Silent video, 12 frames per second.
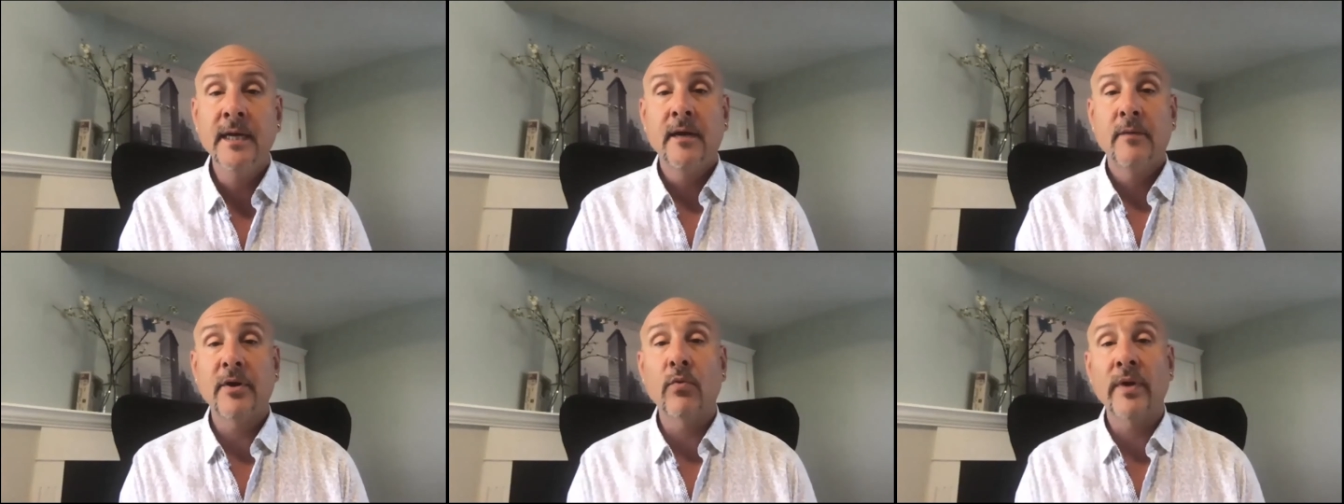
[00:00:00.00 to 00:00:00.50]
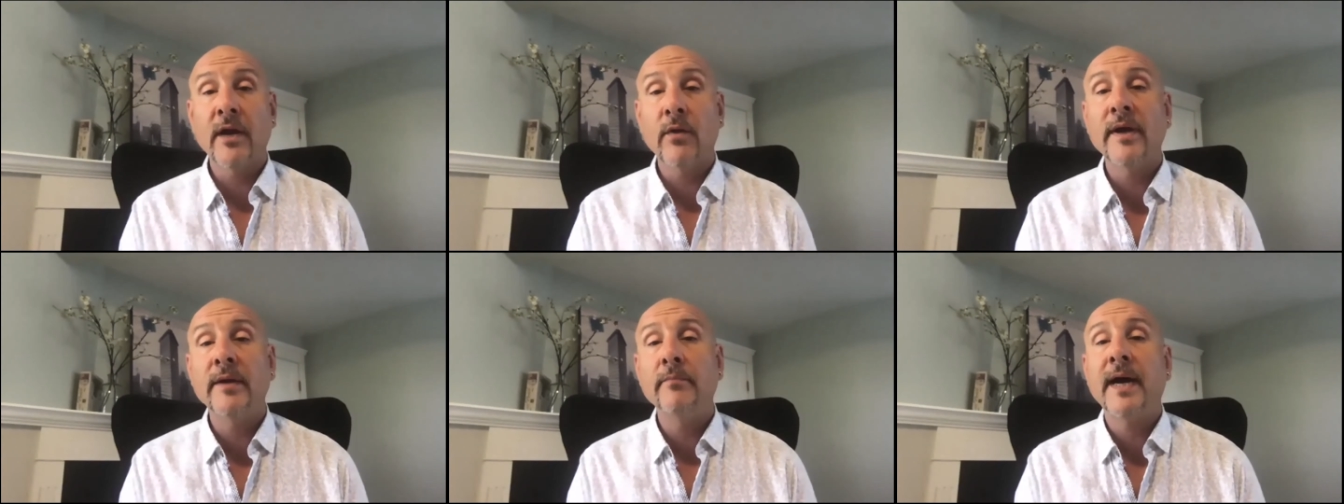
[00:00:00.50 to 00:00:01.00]
But when I
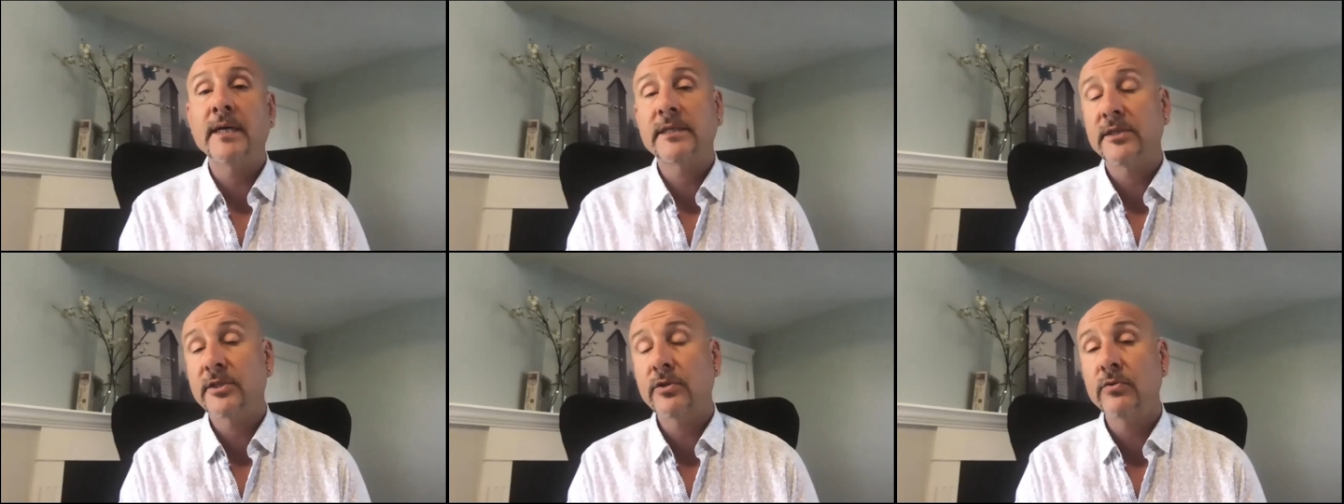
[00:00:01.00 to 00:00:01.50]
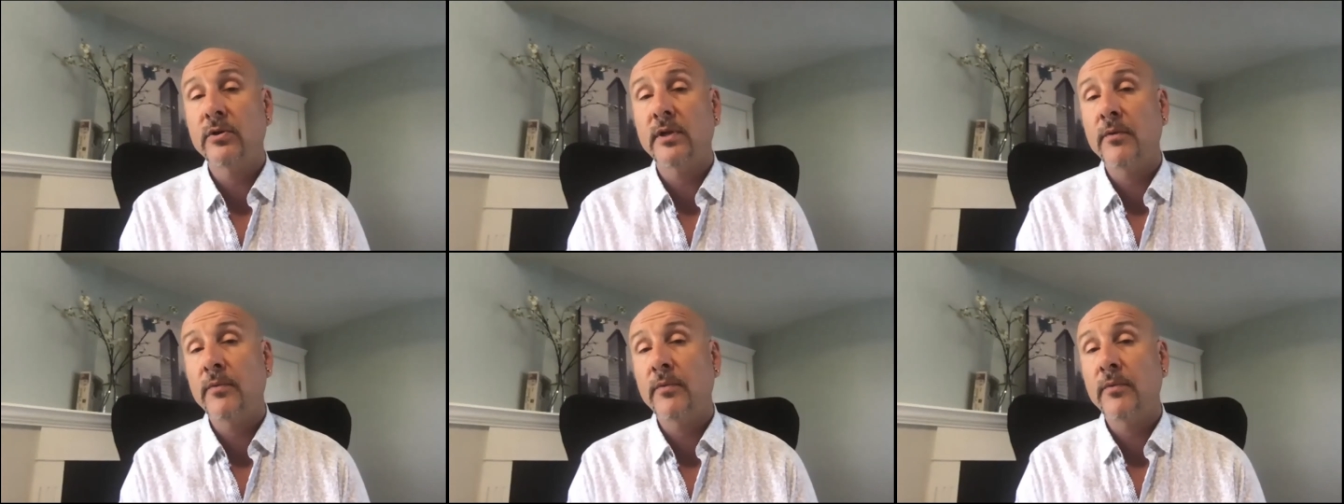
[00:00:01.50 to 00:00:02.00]
went back to school, I
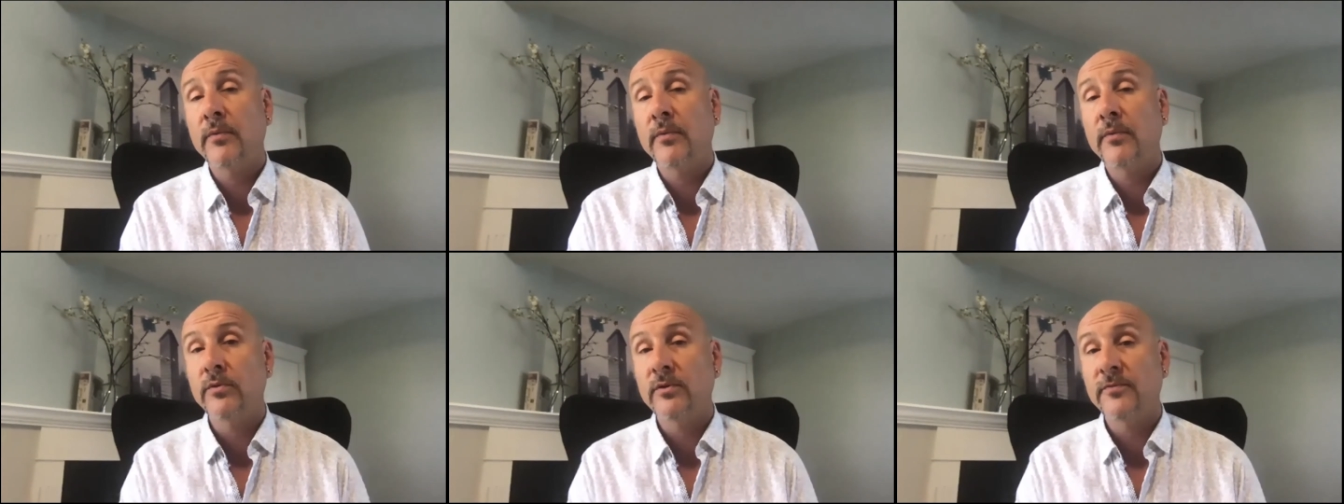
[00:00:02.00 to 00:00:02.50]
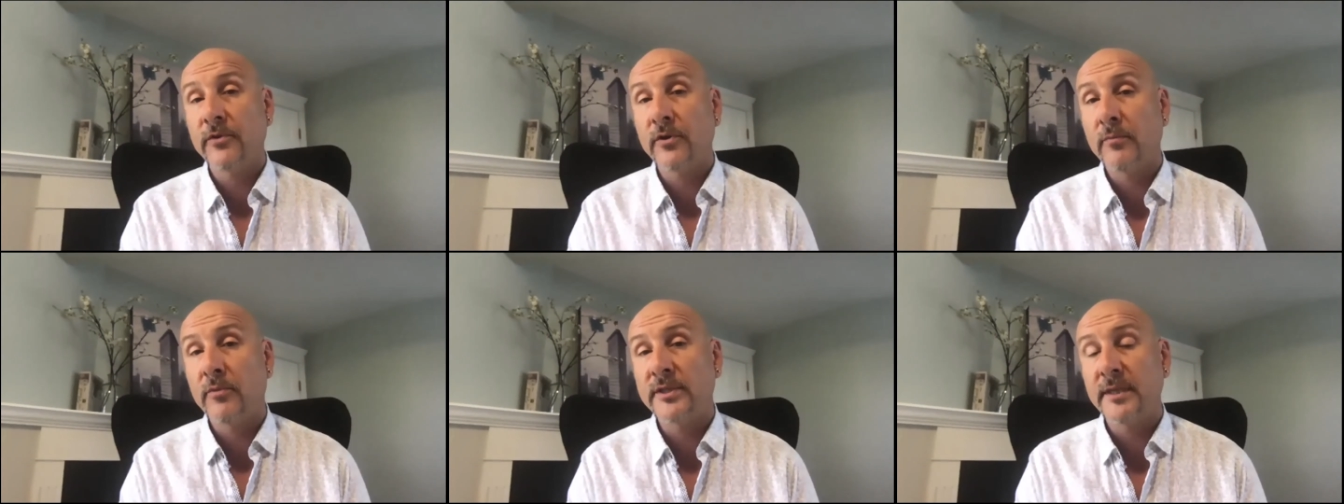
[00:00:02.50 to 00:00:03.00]
went to school for
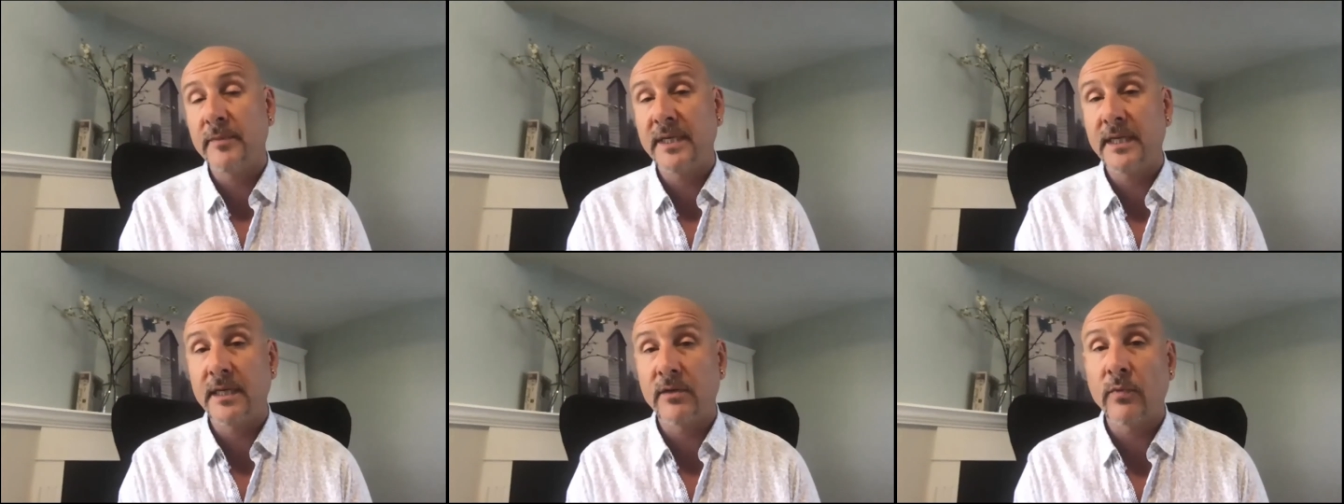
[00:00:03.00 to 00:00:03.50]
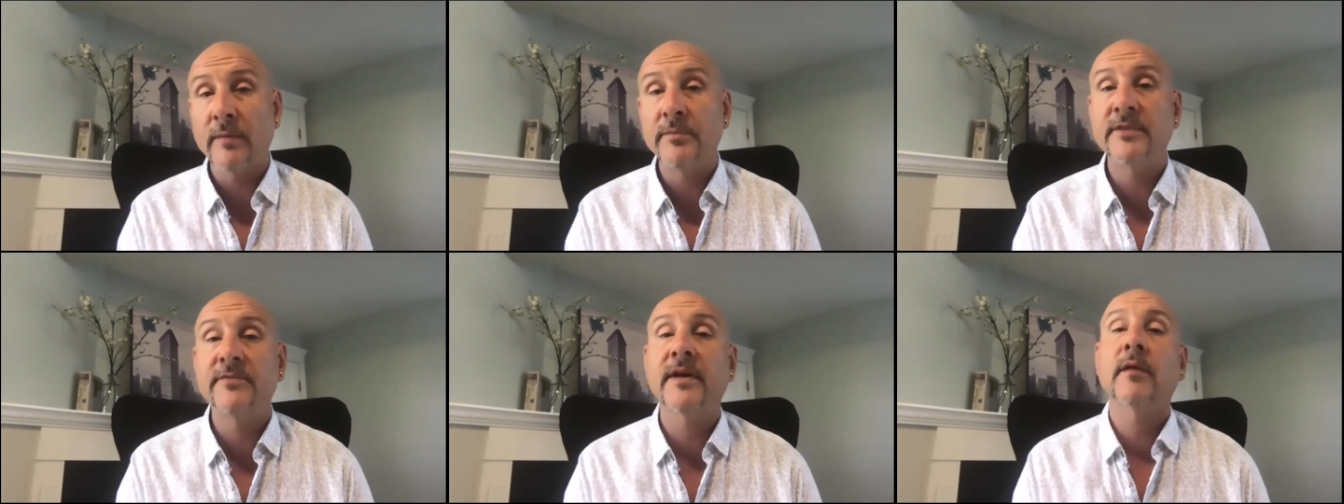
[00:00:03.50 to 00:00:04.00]
a multimedia and web
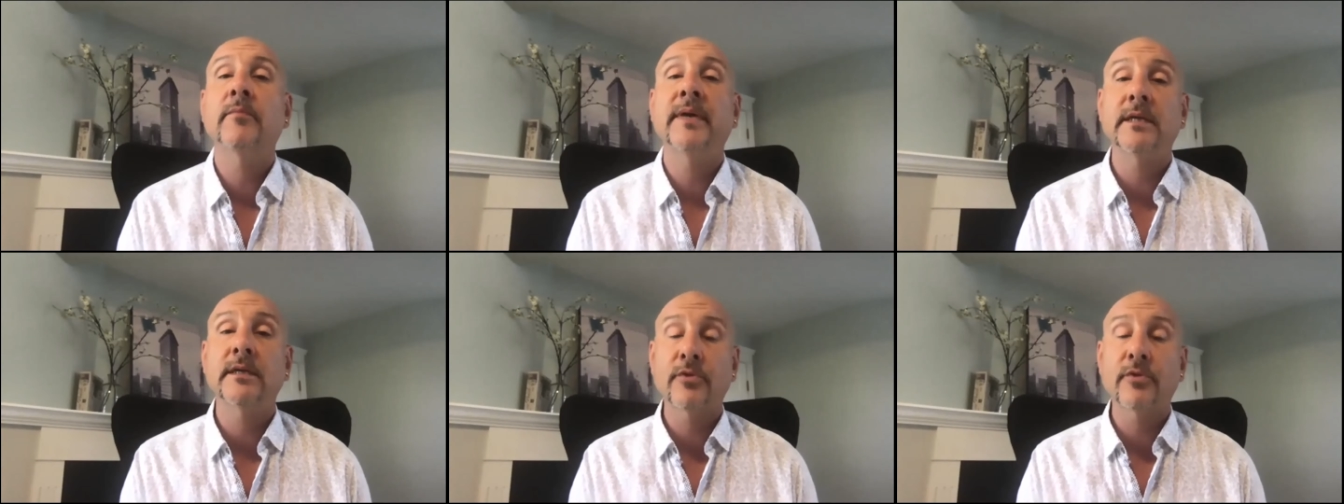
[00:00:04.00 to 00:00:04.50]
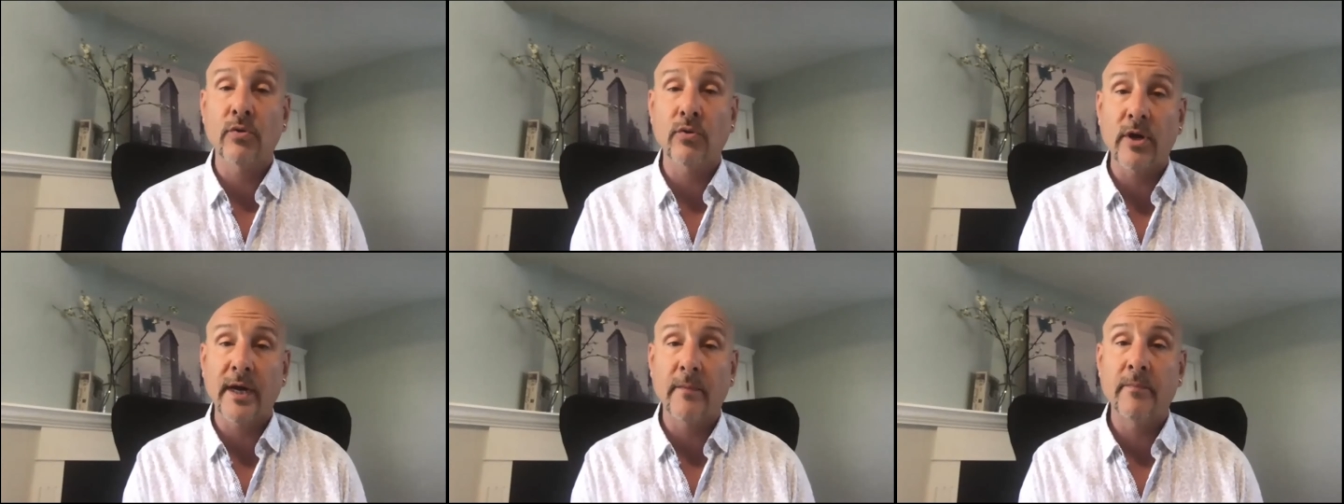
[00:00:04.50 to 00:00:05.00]
development
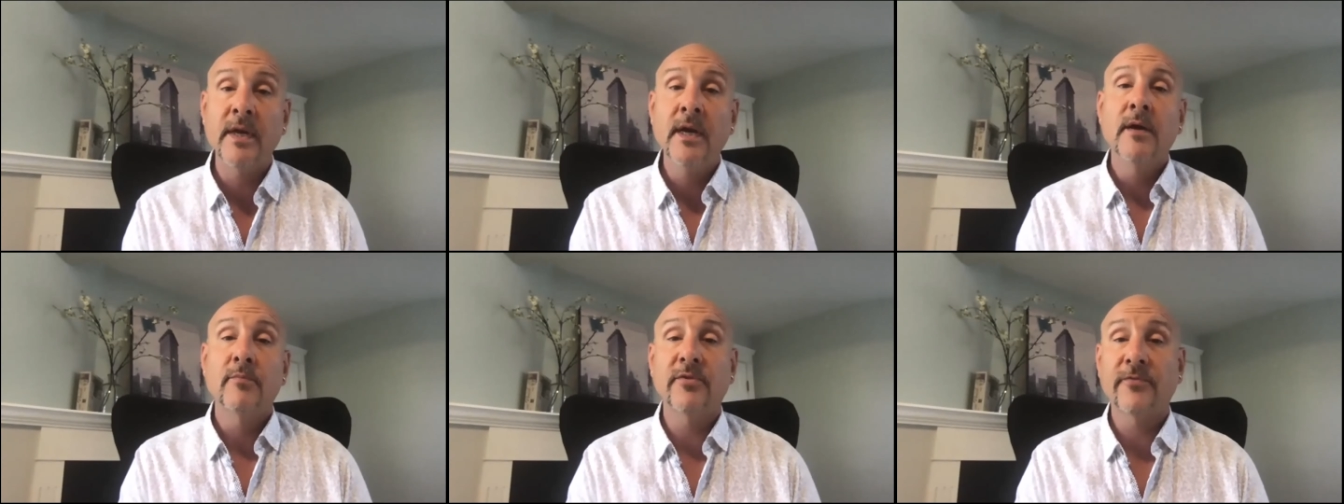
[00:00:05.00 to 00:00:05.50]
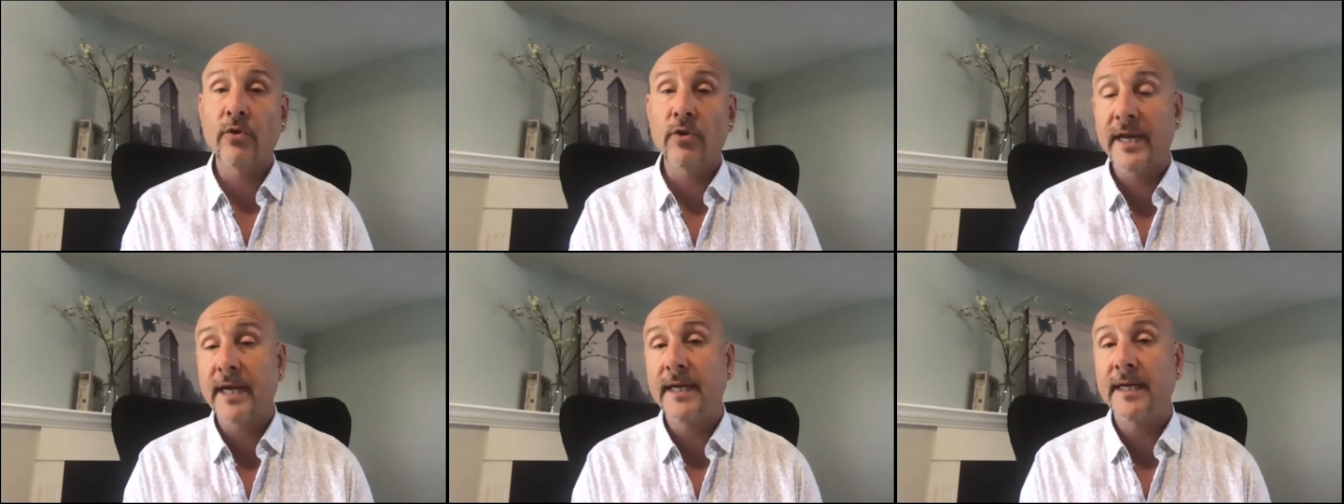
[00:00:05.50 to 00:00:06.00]
program before
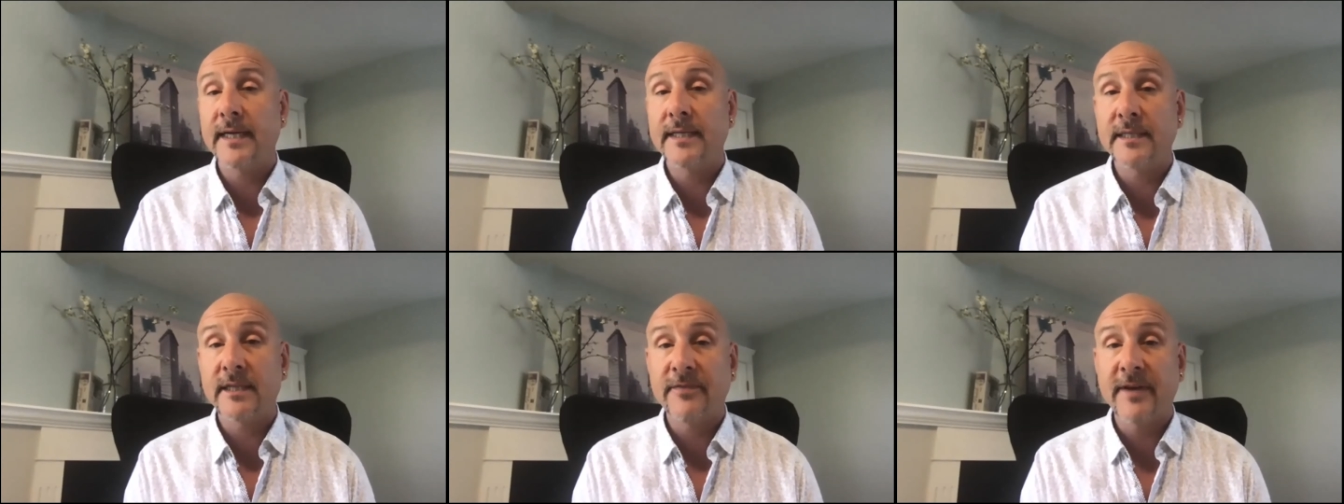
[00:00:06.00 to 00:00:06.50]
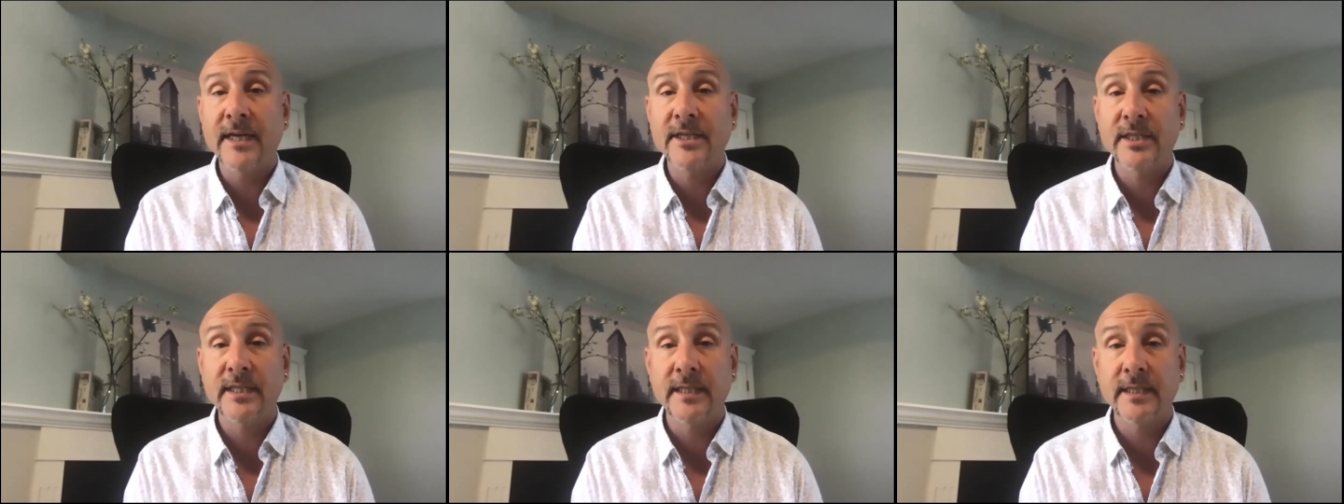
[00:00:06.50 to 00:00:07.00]
getting into the
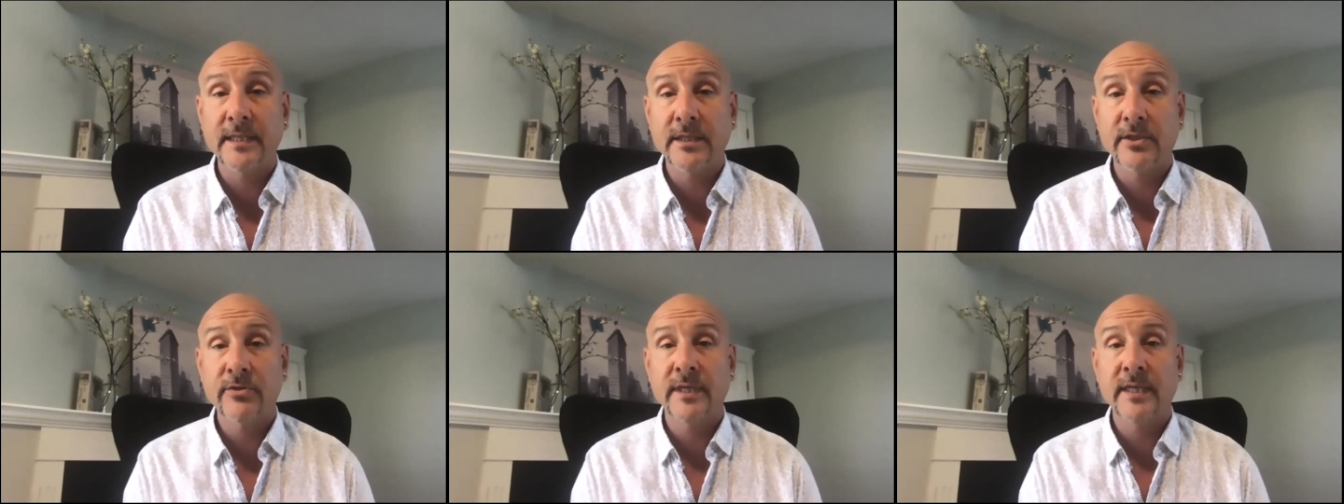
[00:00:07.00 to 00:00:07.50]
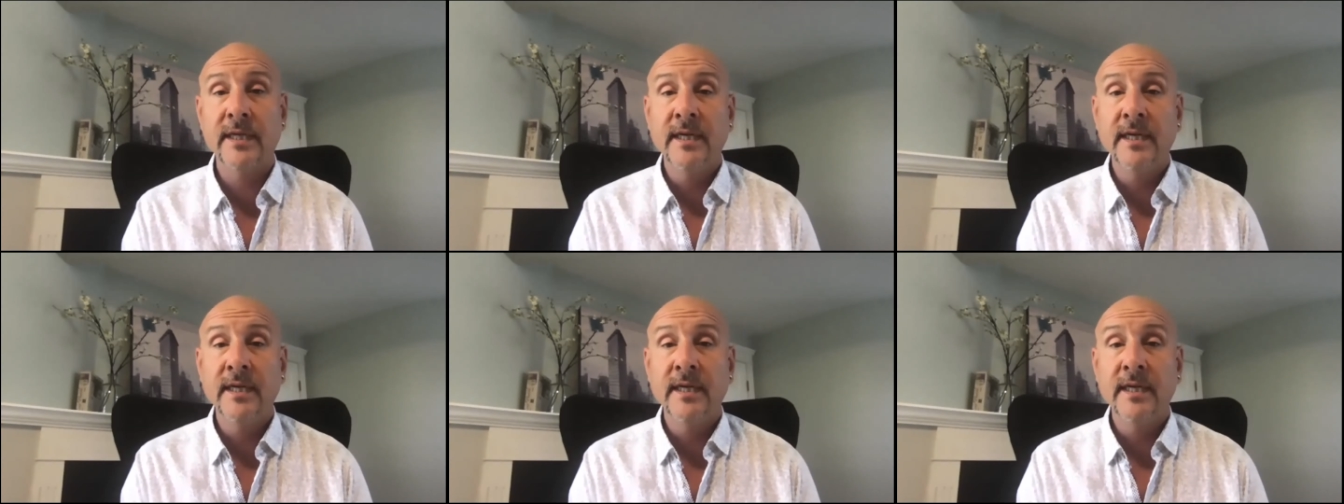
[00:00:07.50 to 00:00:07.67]
fashion industry.